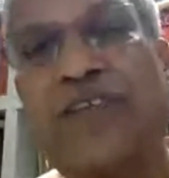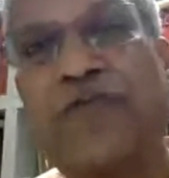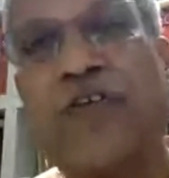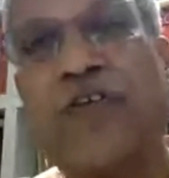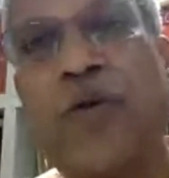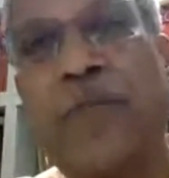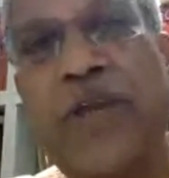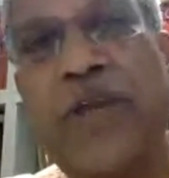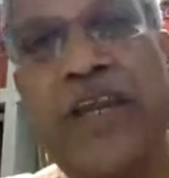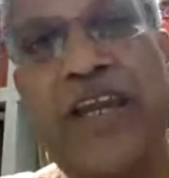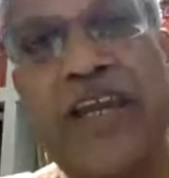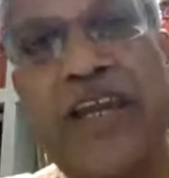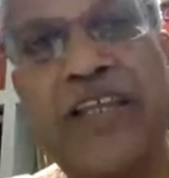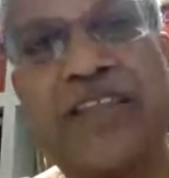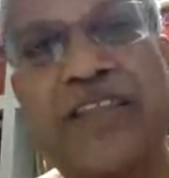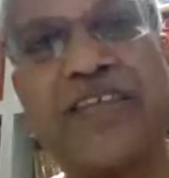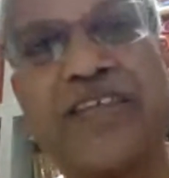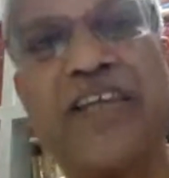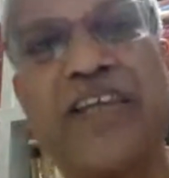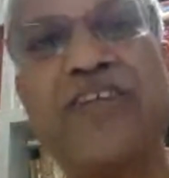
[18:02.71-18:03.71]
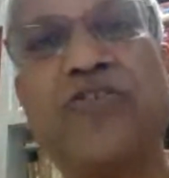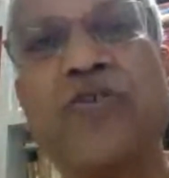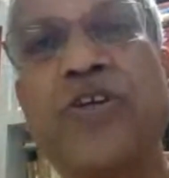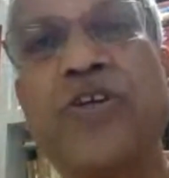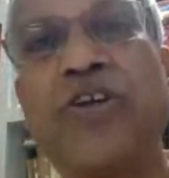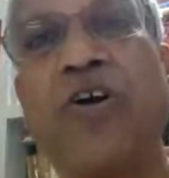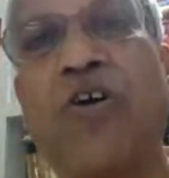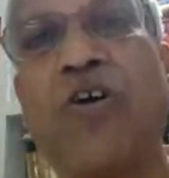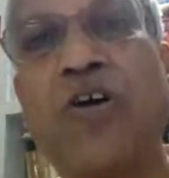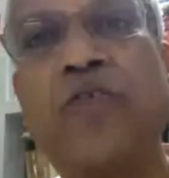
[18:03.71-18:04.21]
from 8th century
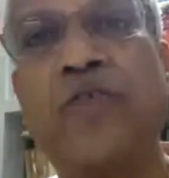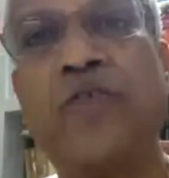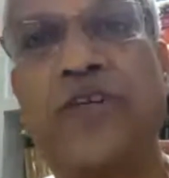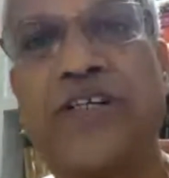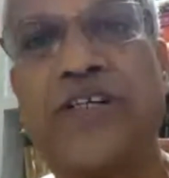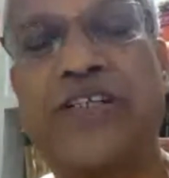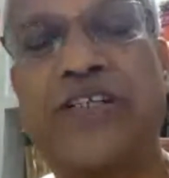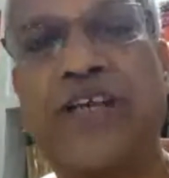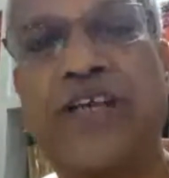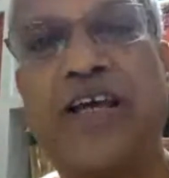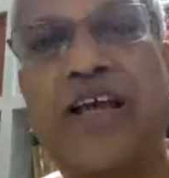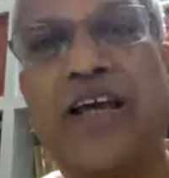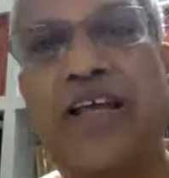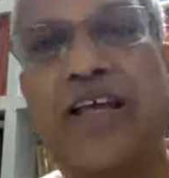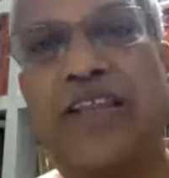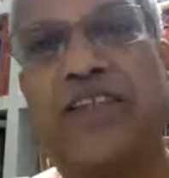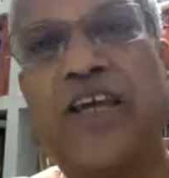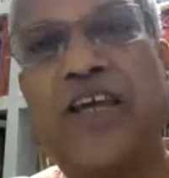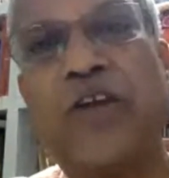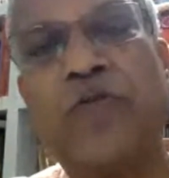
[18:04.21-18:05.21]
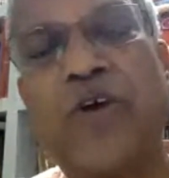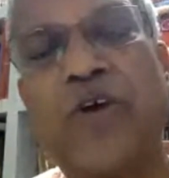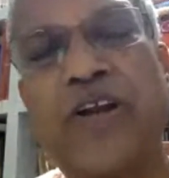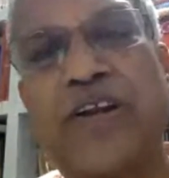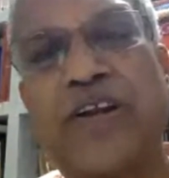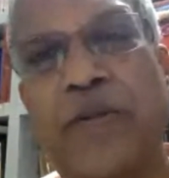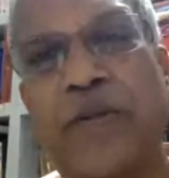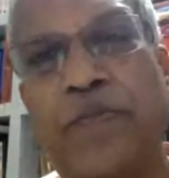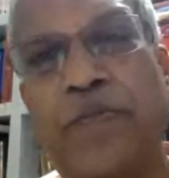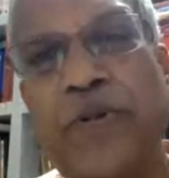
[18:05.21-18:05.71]
onwards, there were
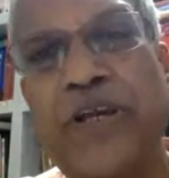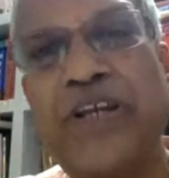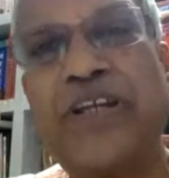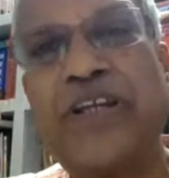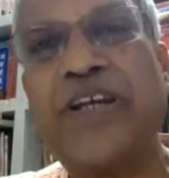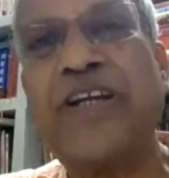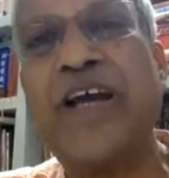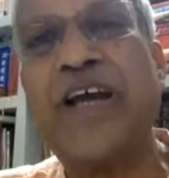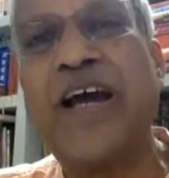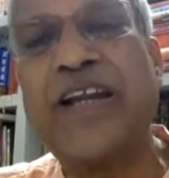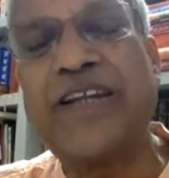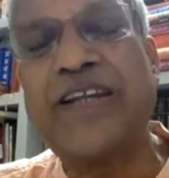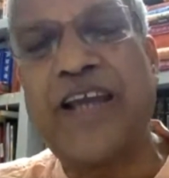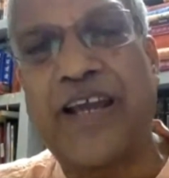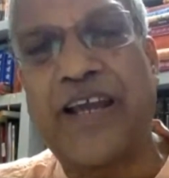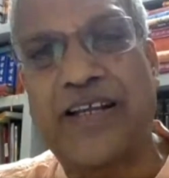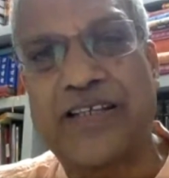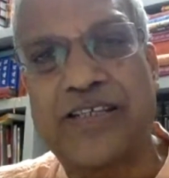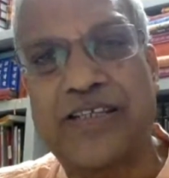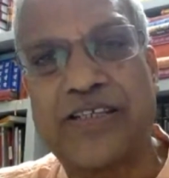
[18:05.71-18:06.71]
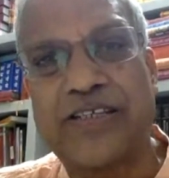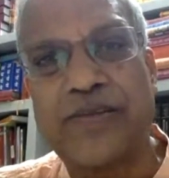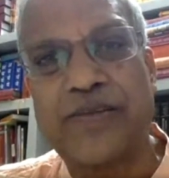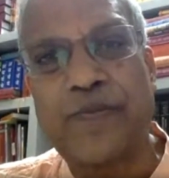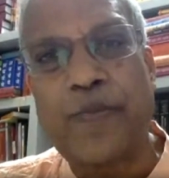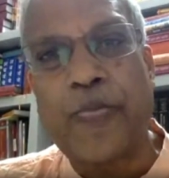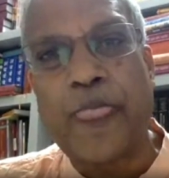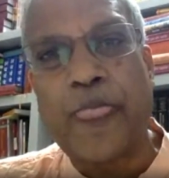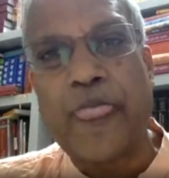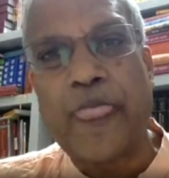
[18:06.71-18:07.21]
repeated attacks
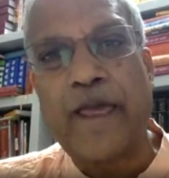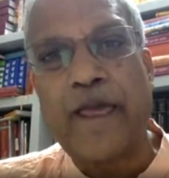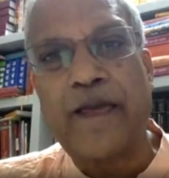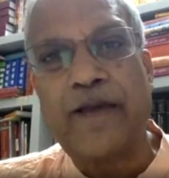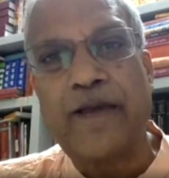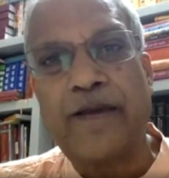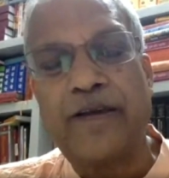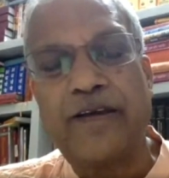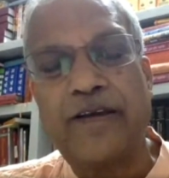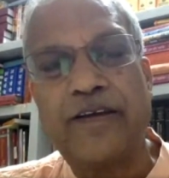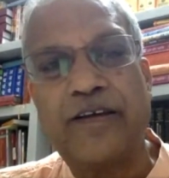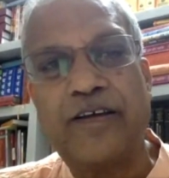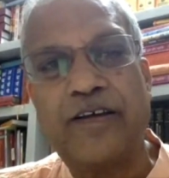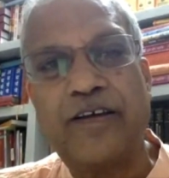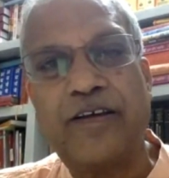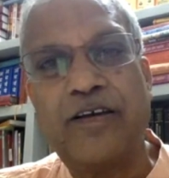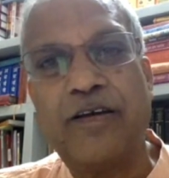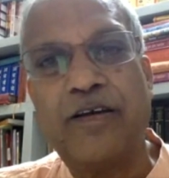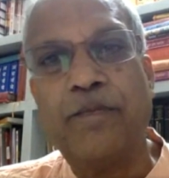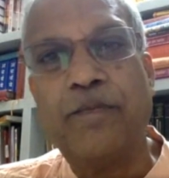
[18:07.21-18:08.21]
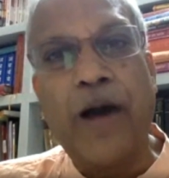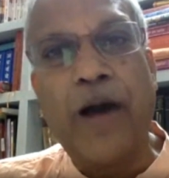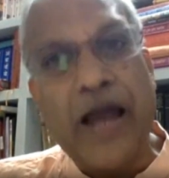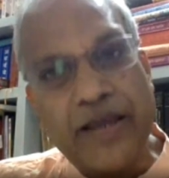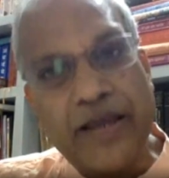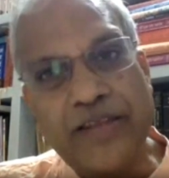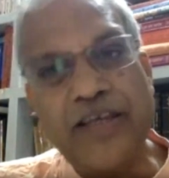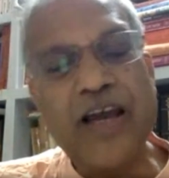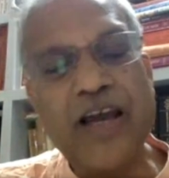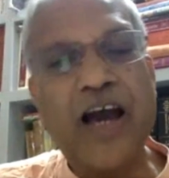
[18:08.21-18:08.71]
by
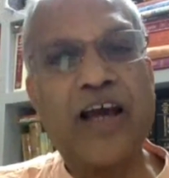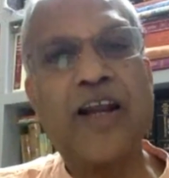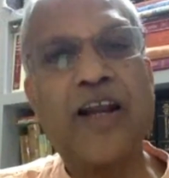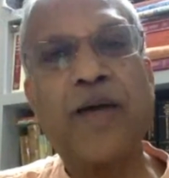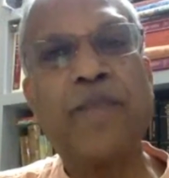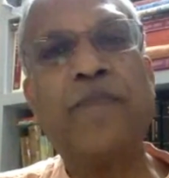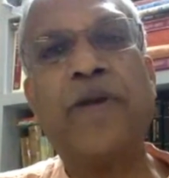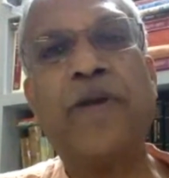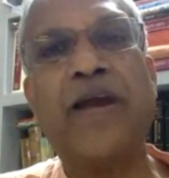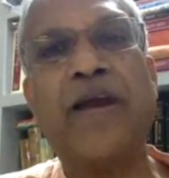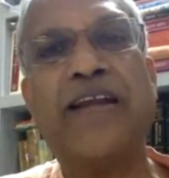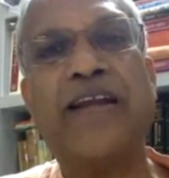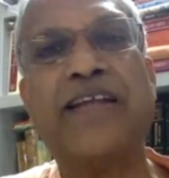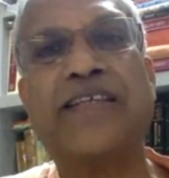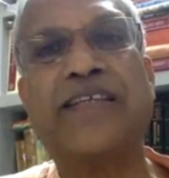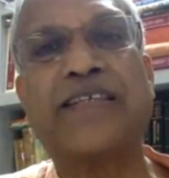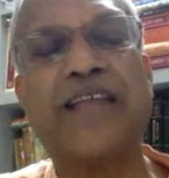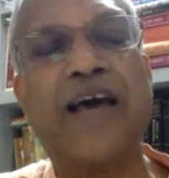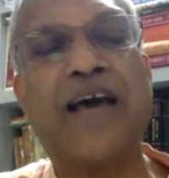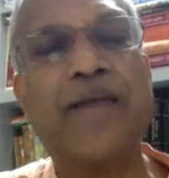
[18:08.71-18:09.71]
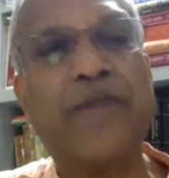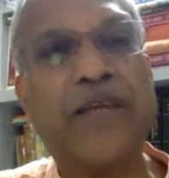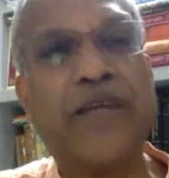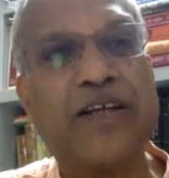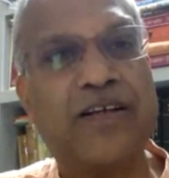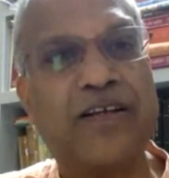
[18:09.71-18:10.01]
the Arab and Islamic,